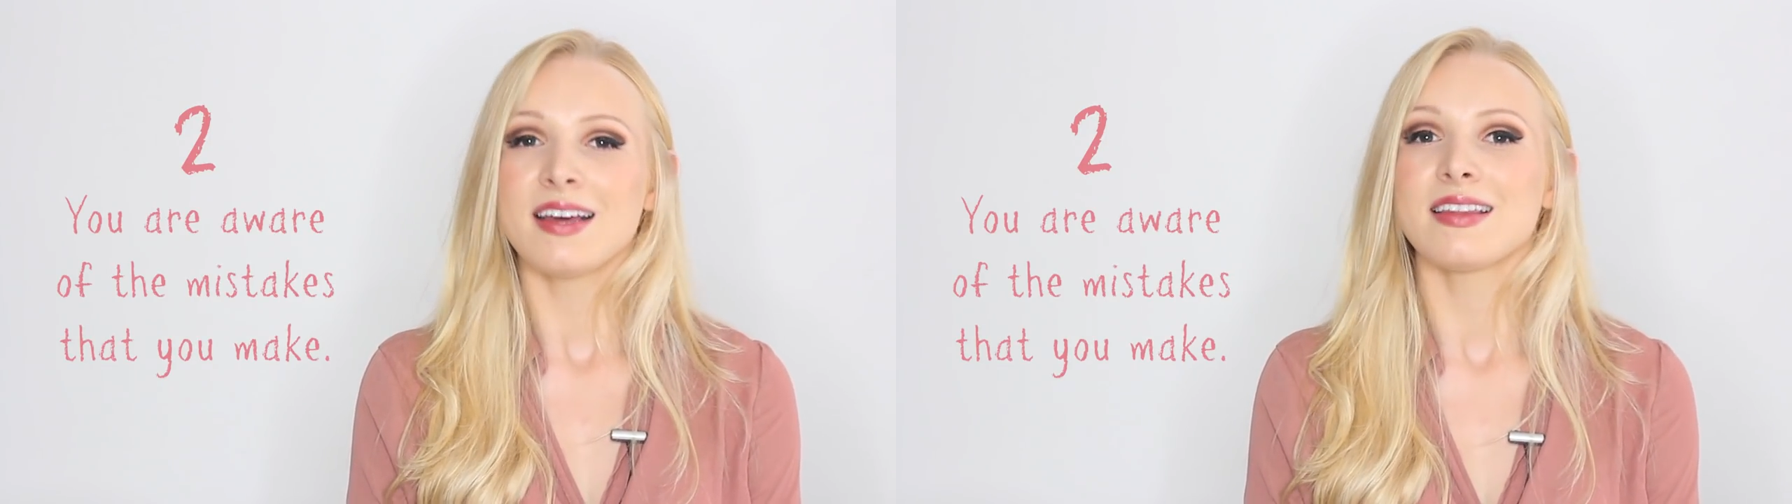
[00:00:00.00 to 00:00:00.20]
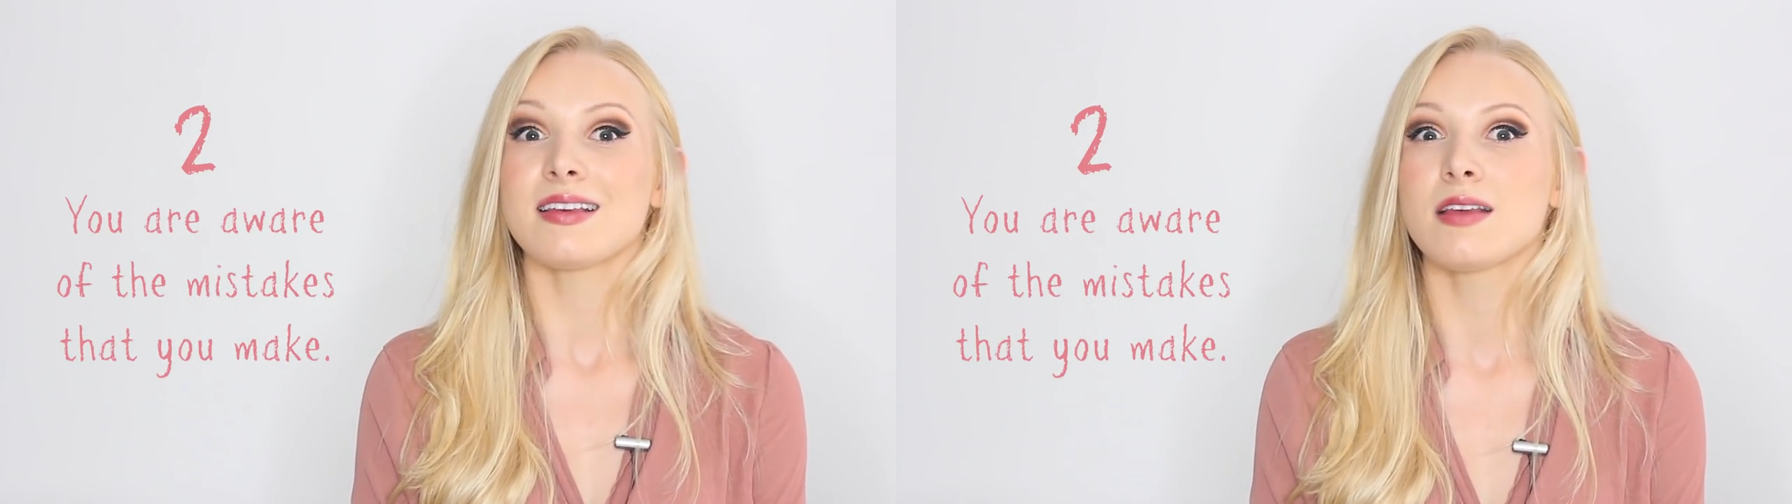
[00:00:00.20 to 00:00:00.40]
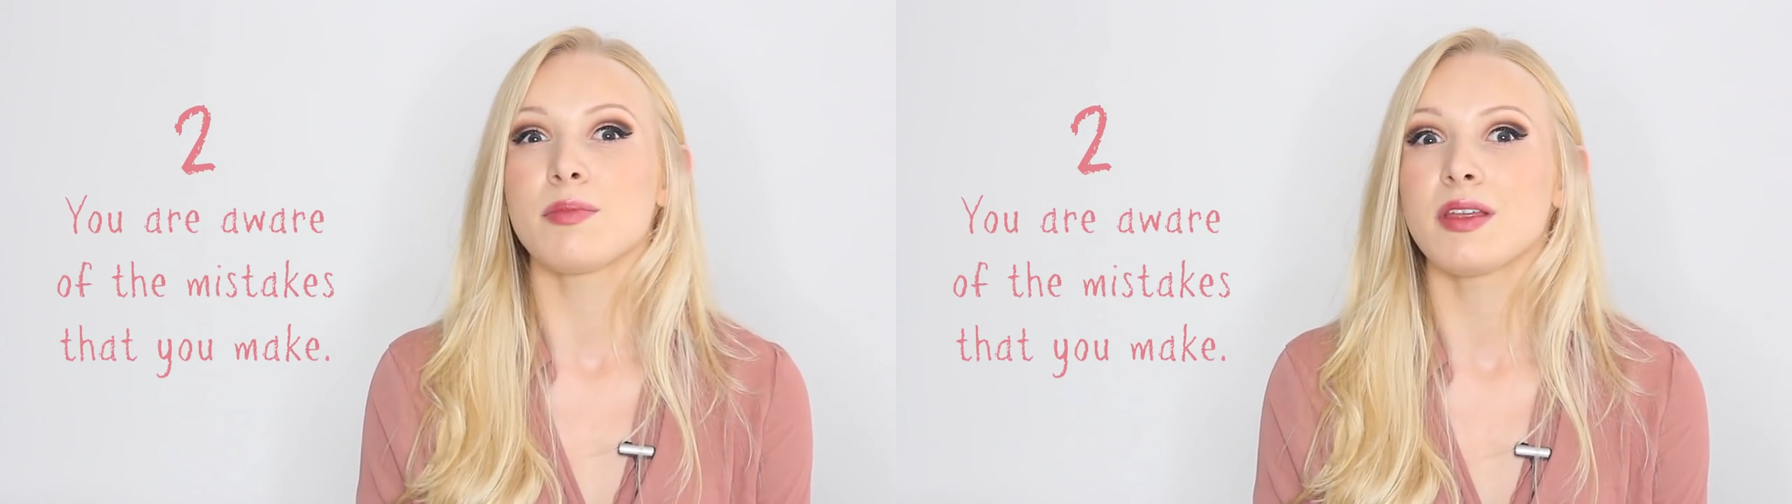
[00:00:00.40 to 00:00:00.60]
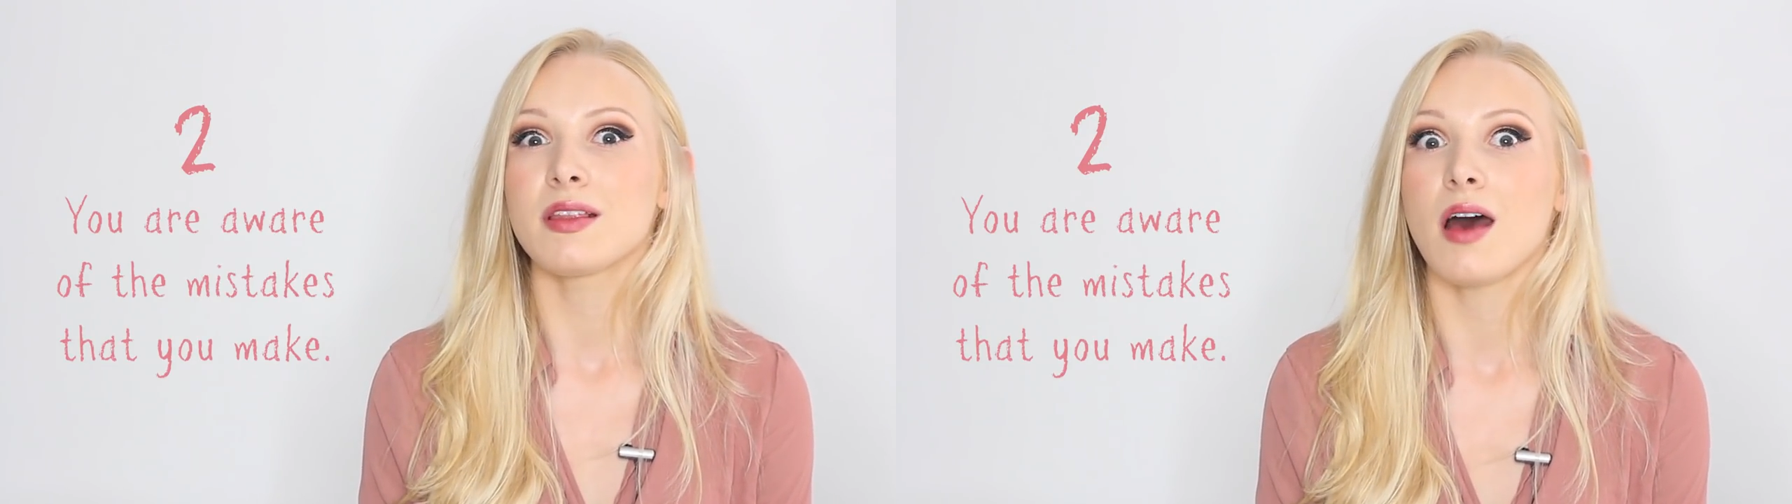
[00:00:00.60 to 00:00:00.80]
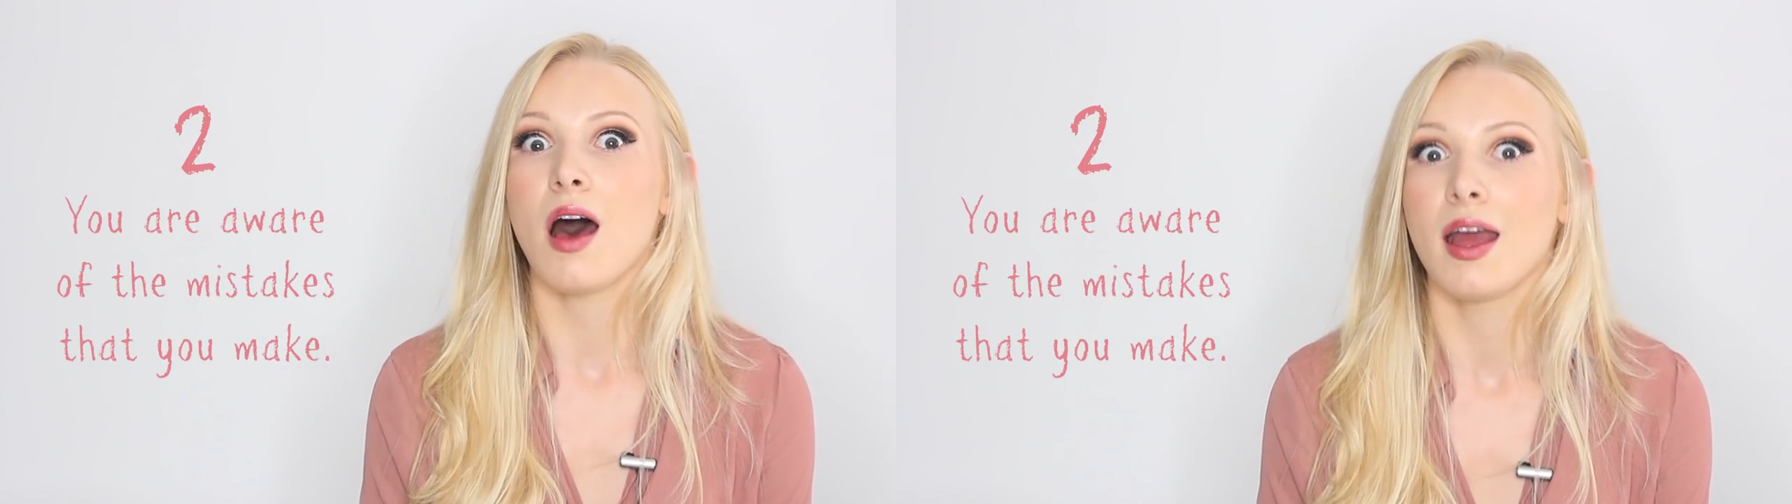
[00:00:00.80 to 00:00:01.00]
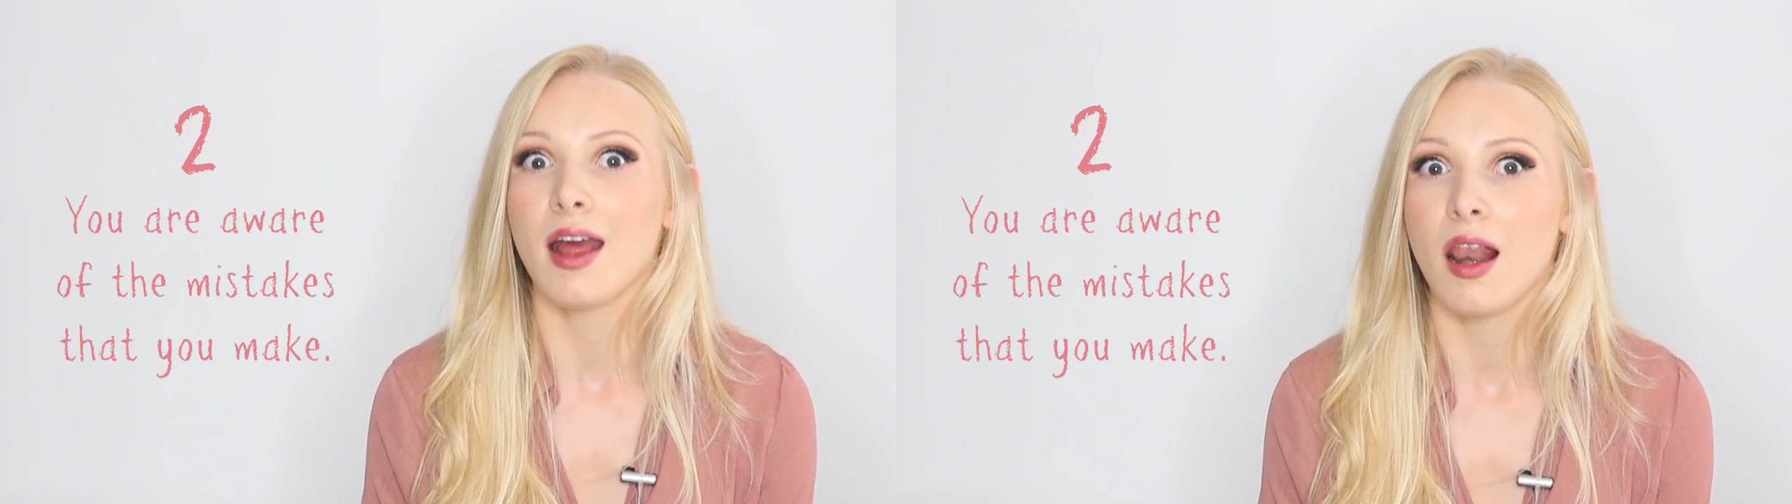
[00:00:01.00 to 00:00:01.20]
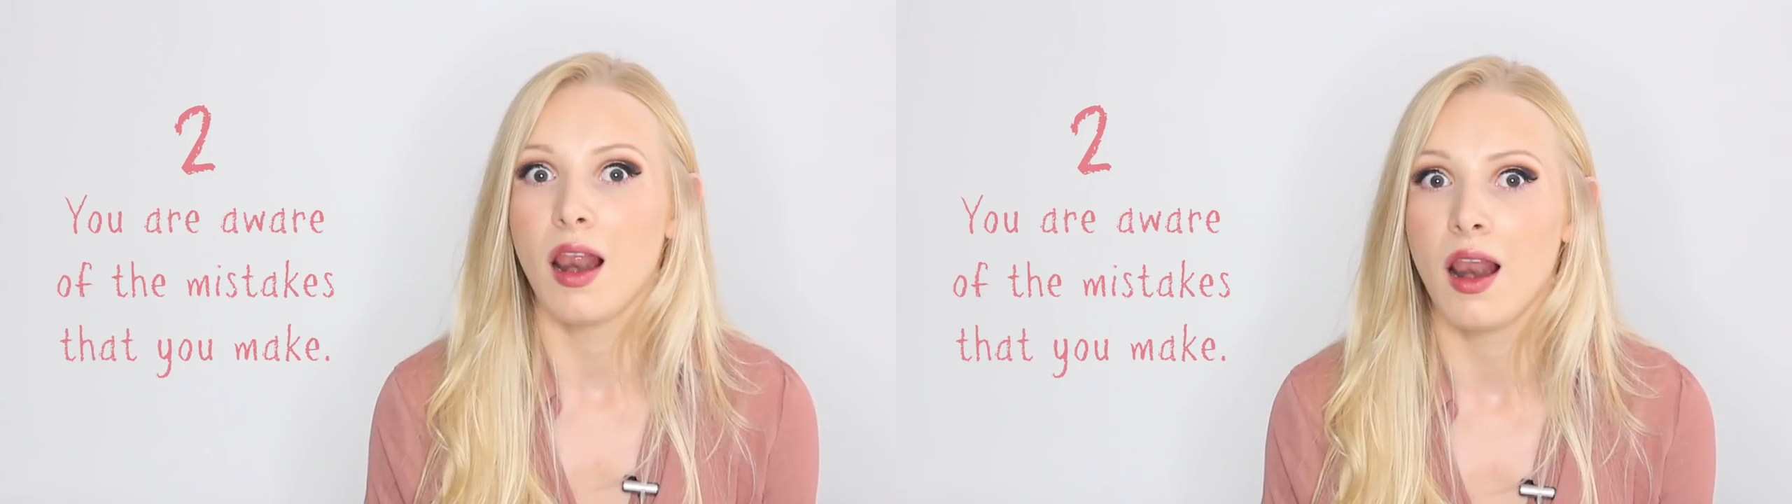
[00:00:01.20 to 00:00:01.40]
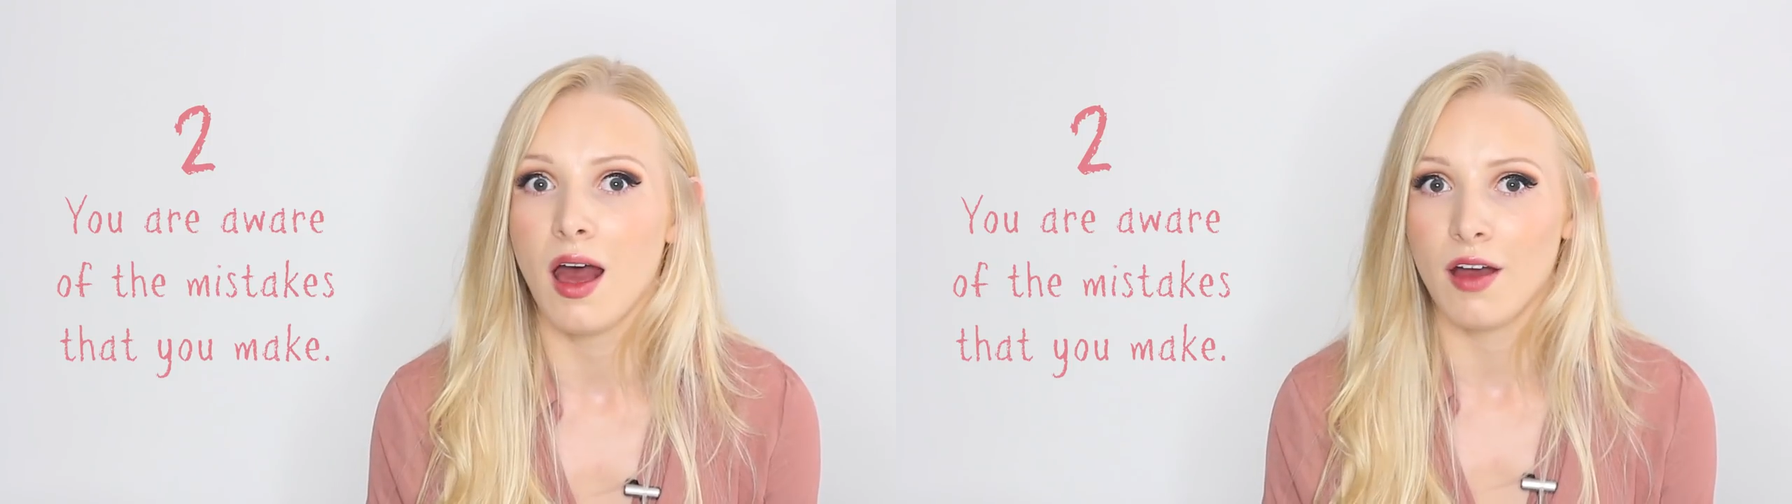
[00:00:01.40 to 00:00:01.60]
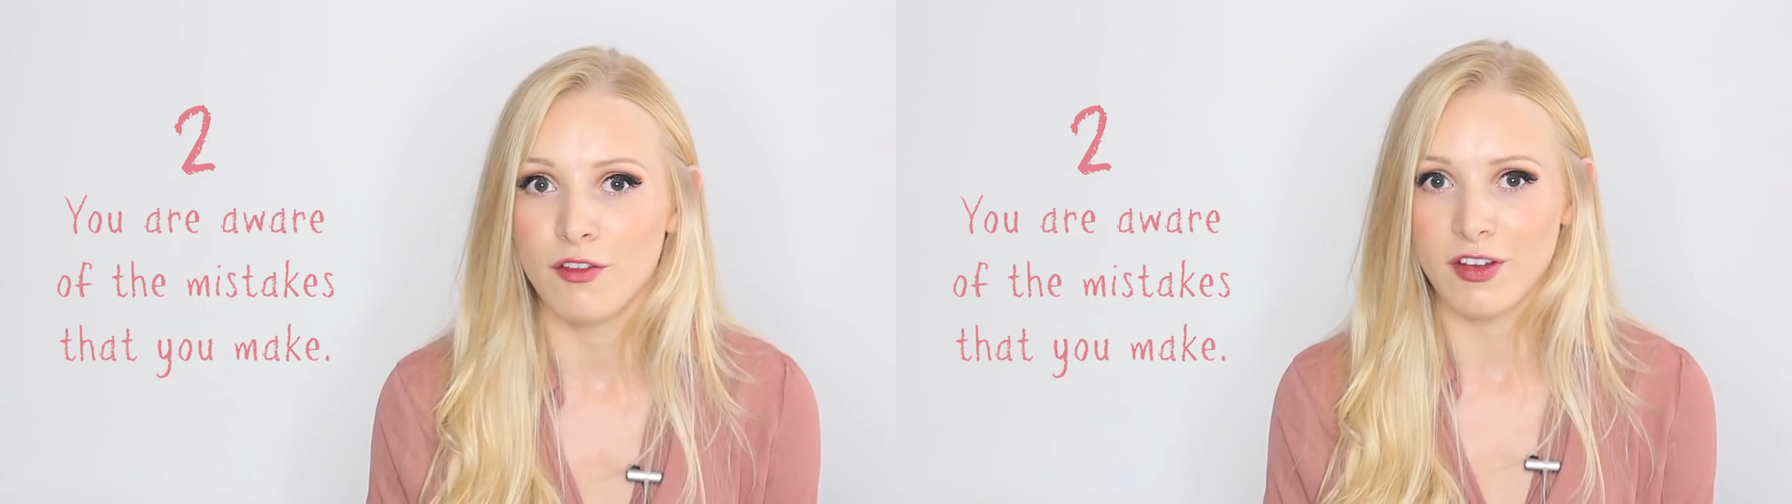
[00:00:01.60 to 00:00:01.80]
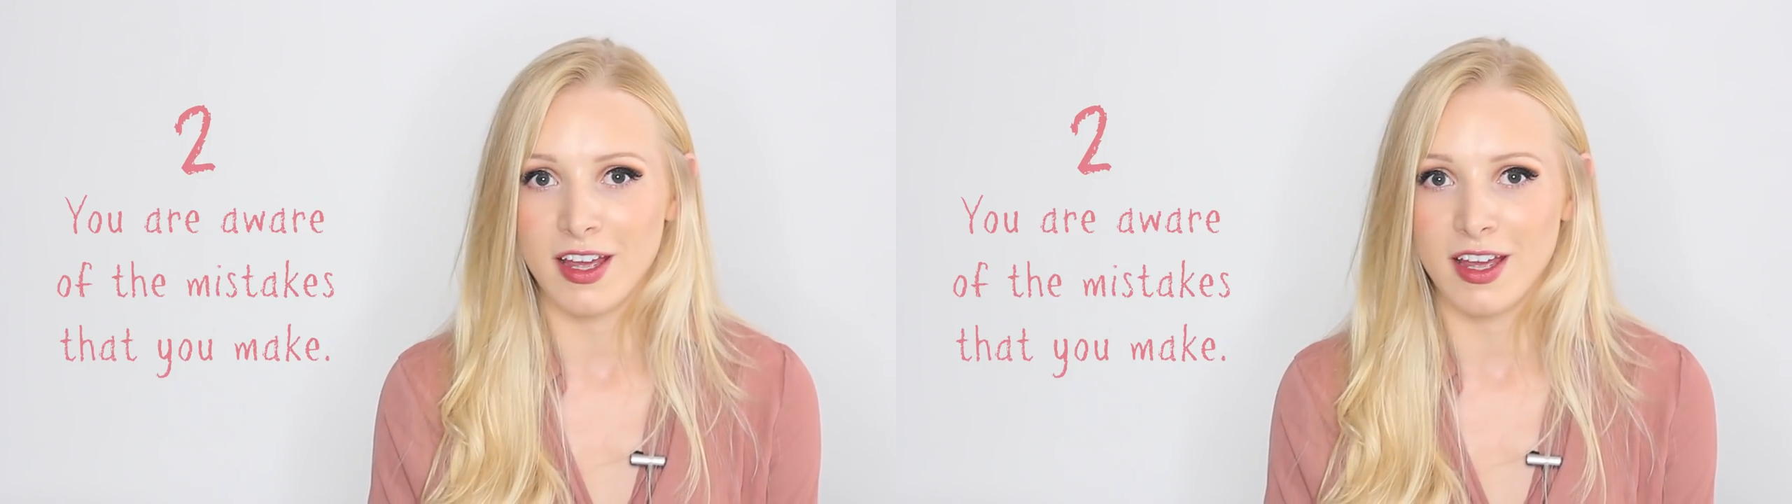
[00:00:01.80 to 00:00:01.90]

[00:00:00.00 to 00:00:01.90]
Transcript: That's something that I love